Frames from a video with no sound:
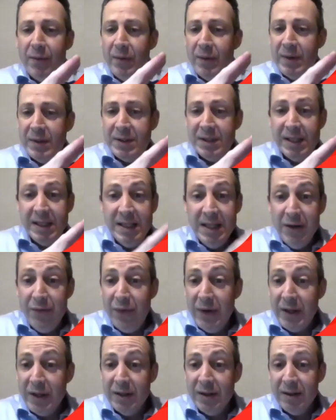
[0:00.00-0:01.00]

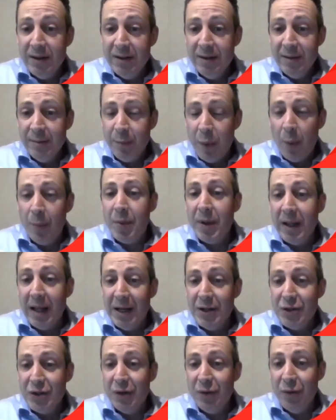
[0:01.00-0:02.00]
significant
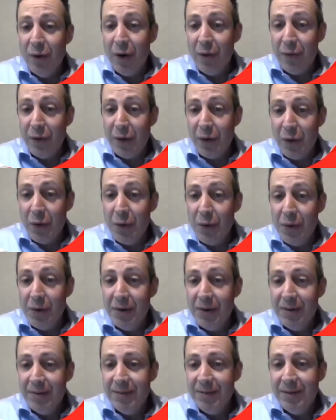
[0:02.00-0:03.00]
population growth occurred,
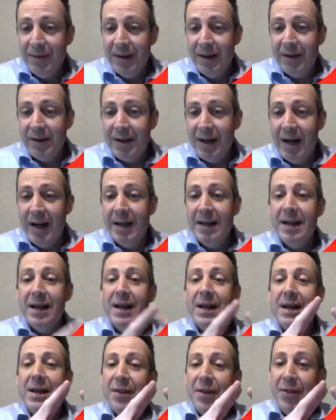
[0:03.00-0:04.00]
okay?
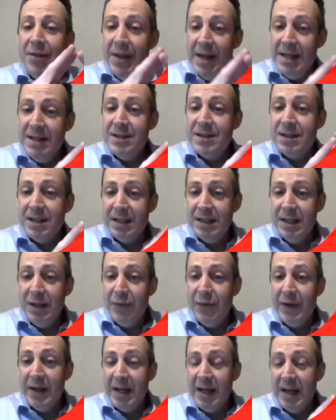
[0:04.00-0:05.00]
Then
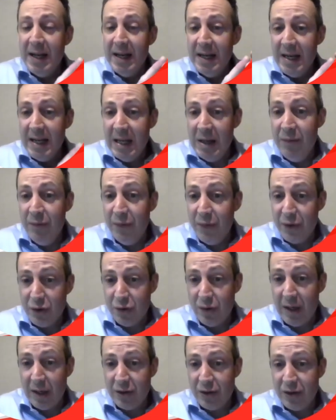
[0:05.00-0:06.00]
significant
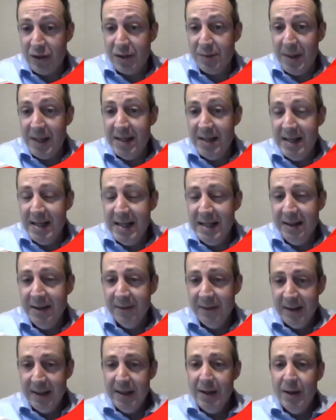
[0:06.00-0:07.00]
infrastructure spending,
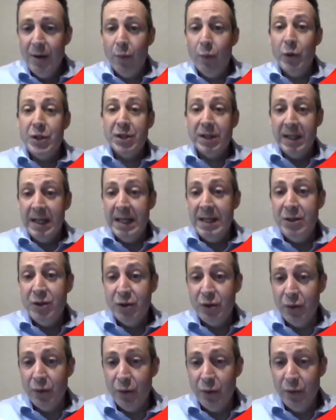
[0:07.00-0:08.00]
which led
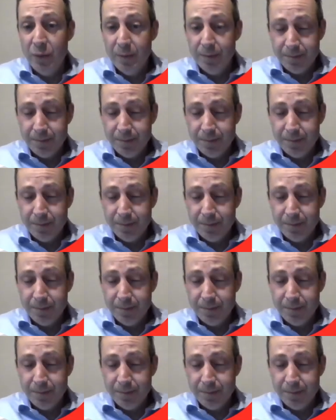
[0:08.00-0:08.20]
to